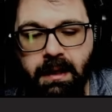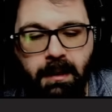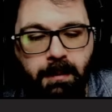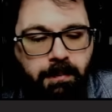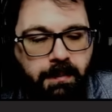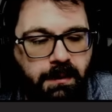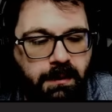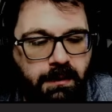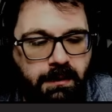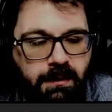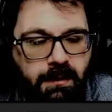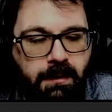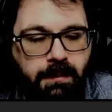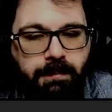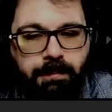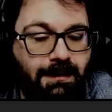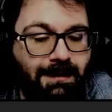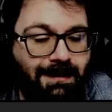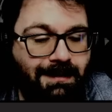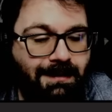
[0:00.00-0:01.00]
happy you did.
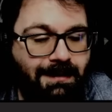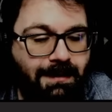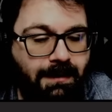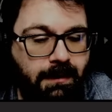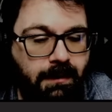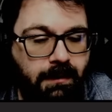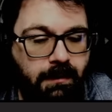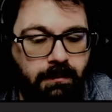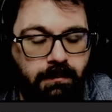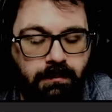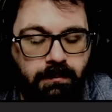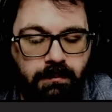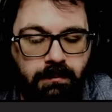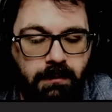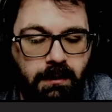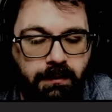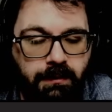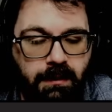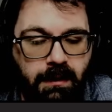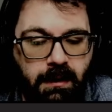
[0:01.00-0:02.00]
That's S tier,
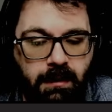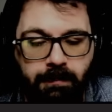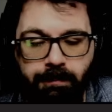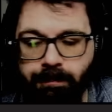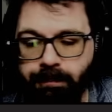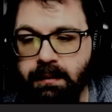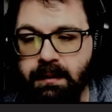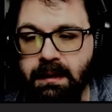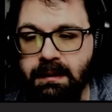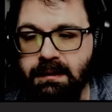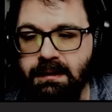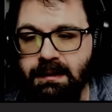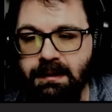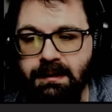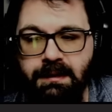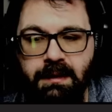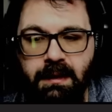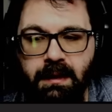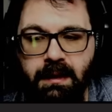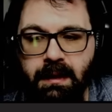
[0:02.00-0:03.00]
no doubt. That's the
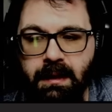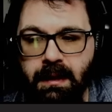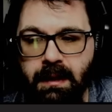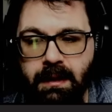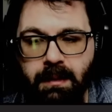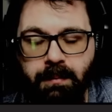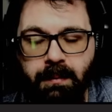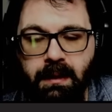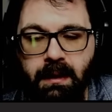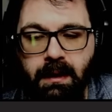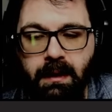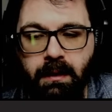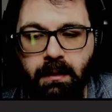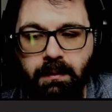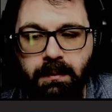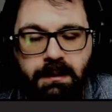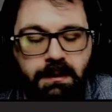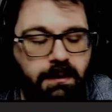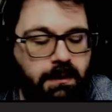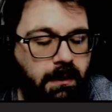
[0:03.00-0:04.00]
second item that I
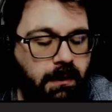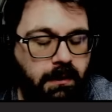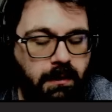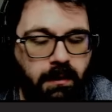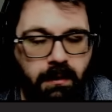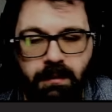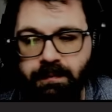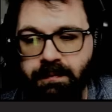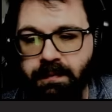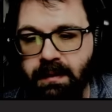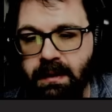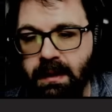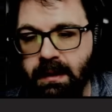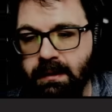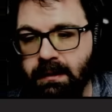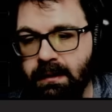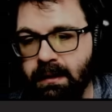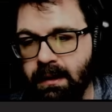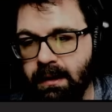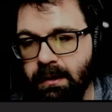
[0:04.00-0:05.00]
always take on the
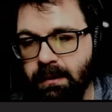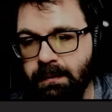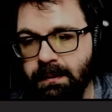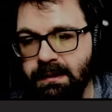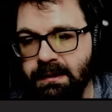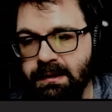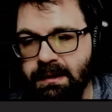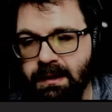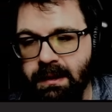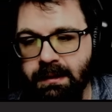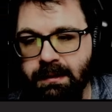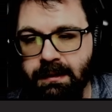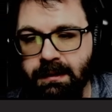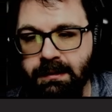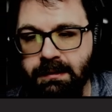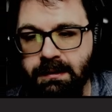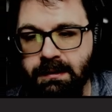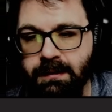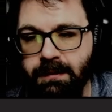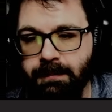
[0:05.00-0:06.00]
finale. I always take
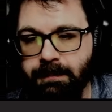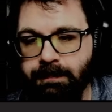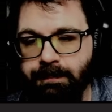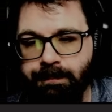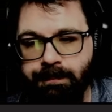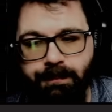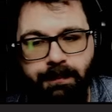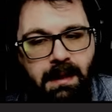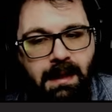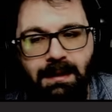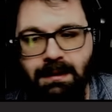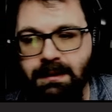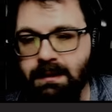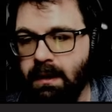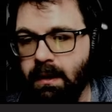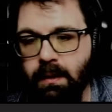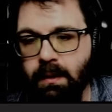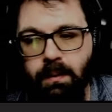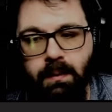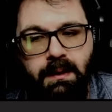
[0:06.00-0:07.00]
these two. It's
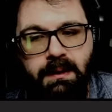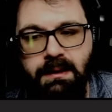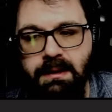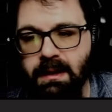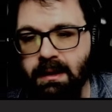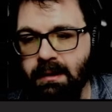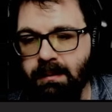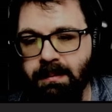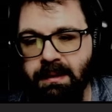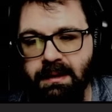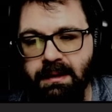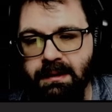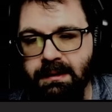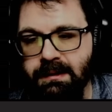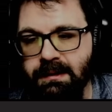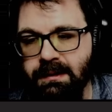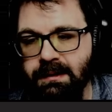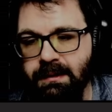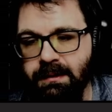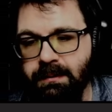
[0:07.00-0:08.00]
always going to be
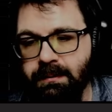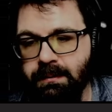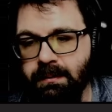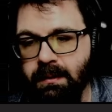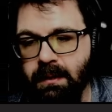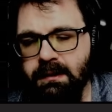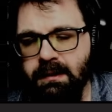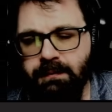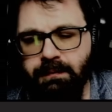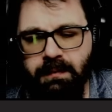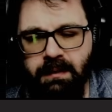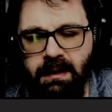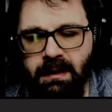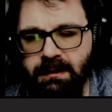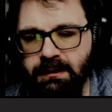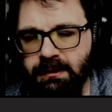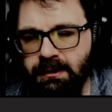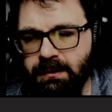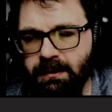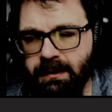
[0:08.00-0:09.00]
these two, except for
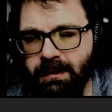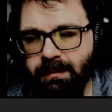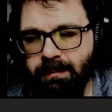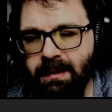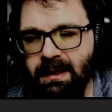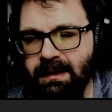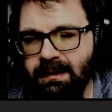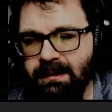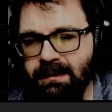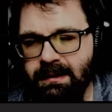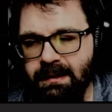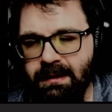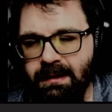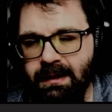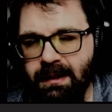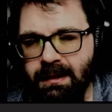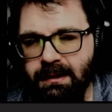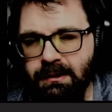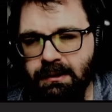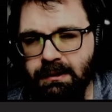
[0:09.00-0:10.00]
last stream. I did
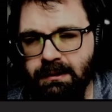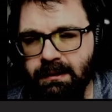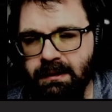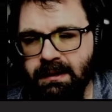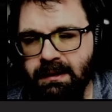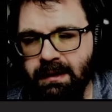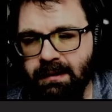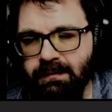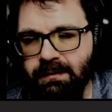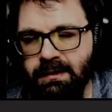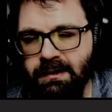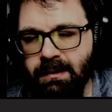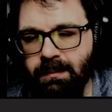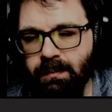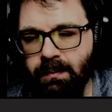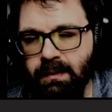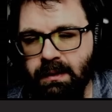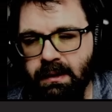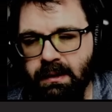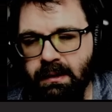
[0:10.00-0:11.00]
actually give
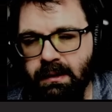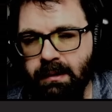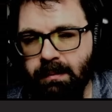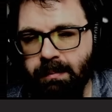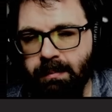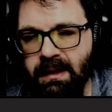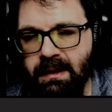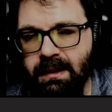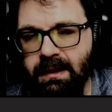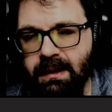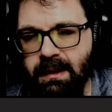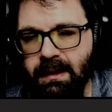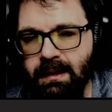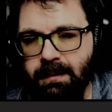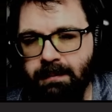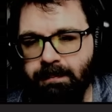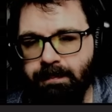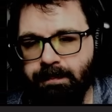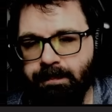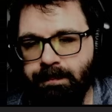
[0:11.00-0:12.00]
someone a med
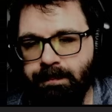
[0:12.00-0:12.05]
kit